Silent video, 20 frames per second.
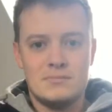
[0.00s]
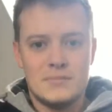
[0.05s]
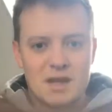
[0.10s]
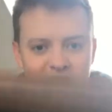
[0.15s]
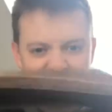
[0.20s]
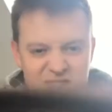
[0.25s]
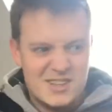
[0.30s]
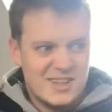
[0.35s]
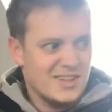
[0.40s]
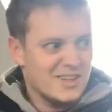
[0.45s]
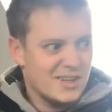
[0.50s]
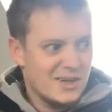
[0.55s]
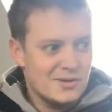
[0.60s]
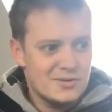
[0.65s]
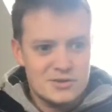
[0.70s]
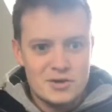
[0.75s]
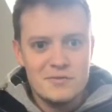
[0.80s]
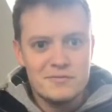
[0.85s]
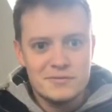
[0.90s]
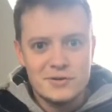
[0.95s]
Next thing you know,
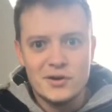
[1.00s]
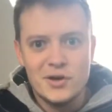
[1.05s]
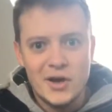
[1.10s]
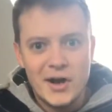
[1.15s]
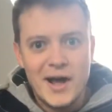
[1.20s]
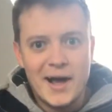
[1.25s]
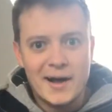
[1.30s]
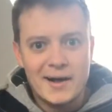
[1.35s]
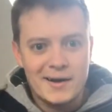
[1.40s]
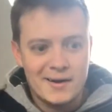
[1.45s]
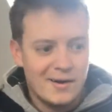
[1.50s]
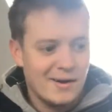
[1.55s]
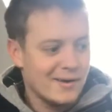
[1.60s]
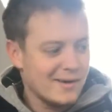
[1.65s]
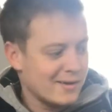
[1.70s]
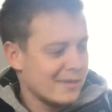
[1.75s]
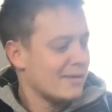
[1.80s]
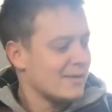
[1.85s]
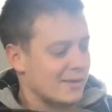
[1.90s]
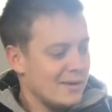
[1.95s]
it's gone through your neck.
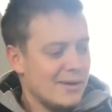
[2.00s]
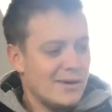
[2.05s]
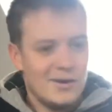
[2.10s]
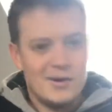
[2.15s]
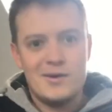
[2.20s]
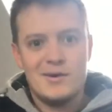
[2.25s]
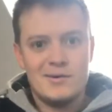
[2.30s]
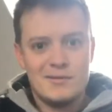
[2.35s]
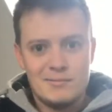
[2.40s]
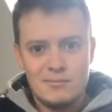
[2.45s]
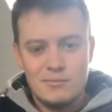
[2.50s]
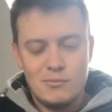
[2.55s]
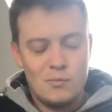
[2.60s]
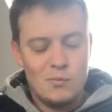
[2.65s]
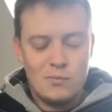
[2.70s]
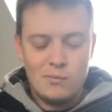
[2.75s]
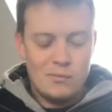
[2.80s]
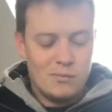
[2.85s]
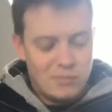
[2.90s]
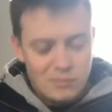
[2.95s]
Like,
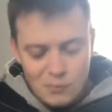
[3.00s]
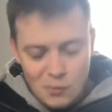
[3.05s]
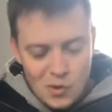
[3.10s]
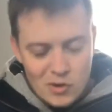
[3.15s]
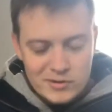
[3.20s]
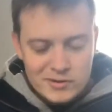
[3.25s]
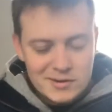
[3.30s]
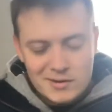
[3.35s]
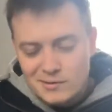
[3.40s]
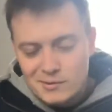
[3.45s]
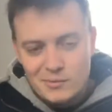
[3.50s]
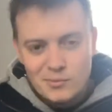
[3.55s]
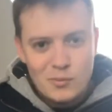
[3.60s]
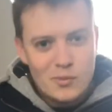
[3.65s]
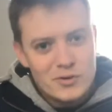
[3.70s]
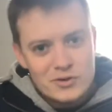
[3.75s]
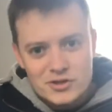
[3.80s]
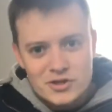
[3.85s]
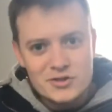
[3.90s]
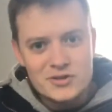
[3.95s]

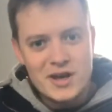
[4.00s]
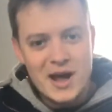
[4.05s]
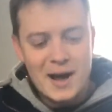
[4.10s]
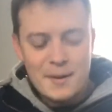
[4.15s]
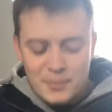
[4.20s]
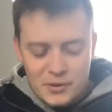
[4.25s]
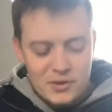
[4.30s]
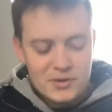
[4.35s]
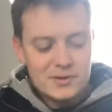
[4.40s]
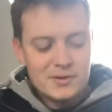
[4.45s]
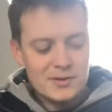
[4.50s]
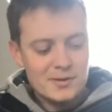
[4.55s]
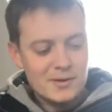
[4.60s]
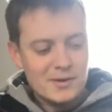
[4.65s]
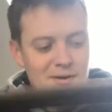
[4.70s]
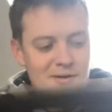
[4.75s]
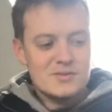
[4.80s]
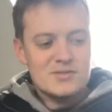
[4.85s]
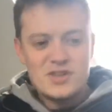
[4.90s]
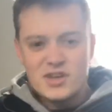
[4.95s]
what just happened?
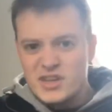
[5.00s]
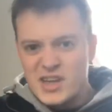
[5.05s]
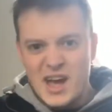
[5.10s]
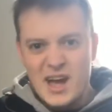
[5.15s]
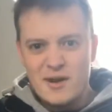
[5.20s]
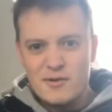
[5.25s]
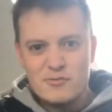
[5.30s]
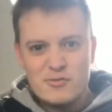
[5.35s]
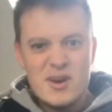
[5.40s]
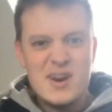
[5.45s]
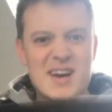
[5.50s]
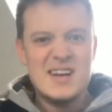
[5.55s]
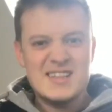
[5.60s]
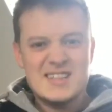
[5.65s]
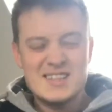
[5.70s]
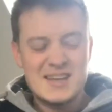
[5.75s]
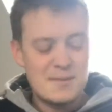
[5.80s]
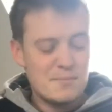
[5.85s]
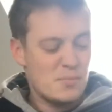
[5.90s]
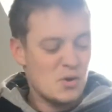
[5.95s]
So yeah, really
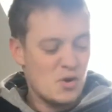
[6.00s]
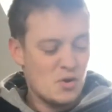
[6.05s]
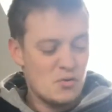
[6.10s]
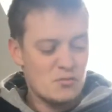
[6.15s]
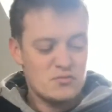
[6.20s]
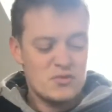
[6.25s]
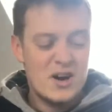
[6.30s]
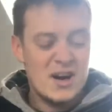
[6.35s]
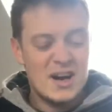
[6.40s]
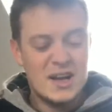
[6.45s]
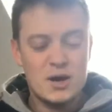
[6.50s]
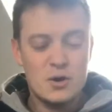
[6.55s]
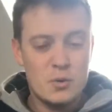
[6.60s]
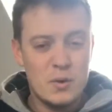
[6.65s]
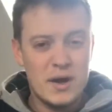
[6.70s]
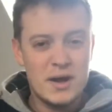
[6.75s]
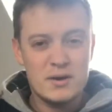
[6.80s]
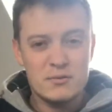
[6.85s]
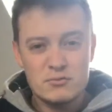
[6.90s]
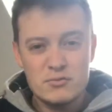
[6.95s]
simple, really
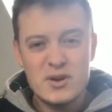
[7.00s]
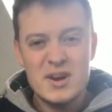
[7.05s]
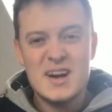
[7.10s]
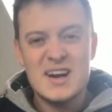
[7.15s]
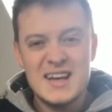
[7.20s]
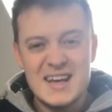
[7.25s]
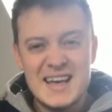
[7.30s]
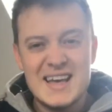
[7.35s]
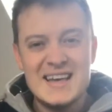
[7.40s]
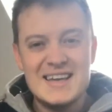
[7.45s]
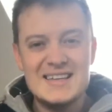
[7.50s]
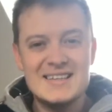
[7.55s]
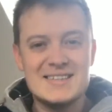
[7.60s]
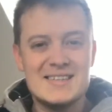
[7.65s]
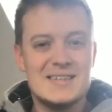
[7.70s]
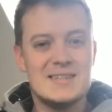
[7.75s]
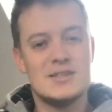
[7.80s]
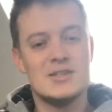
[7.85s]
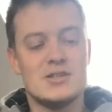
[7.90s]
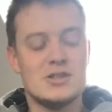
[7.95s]
quick, really
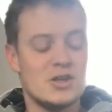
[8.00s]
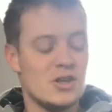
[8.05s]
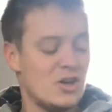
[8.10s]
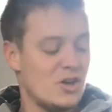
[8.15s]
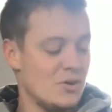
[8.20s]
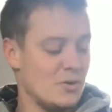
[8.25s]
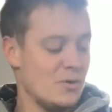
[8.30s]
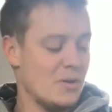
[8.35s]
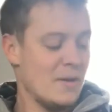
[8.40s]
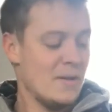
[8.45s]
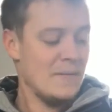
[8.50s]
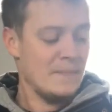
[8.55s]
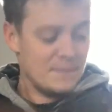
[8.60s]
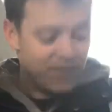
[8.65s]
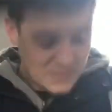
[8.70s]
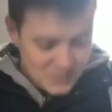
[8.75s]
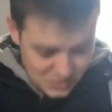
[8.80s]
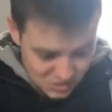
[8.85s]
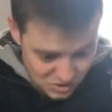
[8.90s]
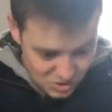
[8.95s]
easy do.
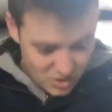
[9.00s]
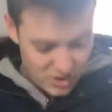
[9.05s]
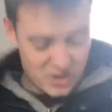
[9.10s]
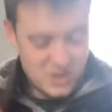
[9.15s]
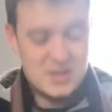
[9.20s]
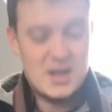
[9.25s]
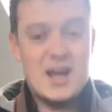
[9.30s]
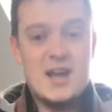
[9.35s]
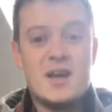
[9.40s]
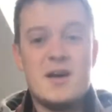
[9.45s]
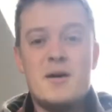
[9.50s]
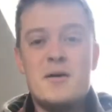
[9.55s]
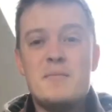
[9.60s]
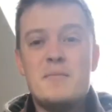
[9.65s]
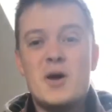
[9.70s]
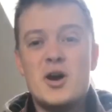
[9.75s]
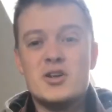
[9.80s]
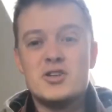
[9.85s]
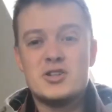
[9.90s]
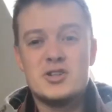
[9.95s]
It's not going to take
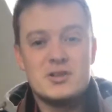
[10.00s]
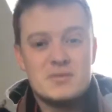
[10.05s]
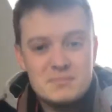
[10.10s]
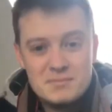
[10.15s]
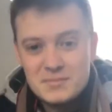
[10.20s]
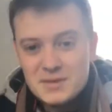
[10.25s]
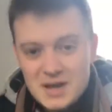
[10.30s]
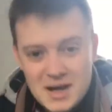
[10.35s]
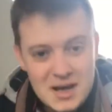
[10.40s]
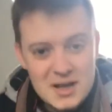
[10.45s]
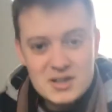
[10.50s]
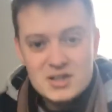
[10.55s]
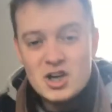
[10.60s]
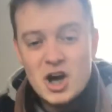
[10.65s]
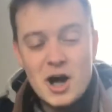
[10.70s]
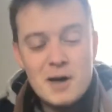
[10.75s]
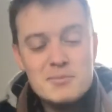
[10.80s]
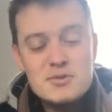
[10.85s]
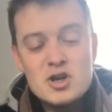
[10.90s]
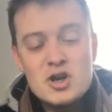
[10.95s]
much
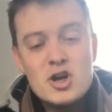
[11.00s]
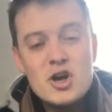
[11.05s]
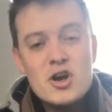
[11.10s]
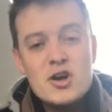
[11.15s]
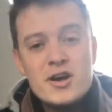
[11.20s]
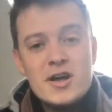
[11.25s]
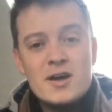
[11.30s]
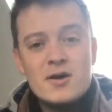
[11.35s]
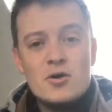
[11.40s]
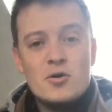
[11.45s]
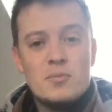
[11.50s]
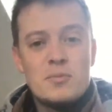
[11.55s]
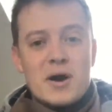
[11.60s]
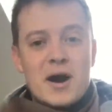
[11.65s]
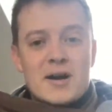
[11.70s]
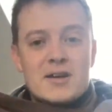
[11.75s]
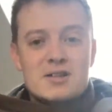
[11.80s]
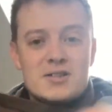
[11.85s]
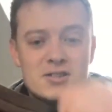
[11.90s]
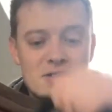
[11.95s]
time to learn it or
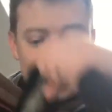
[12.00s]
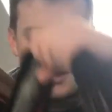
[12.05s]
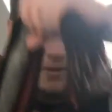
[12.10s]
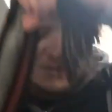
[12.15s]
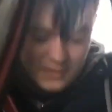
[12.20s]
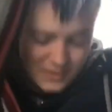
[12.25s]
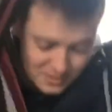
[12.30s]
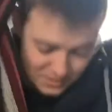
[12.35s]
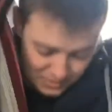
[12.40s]
practice it.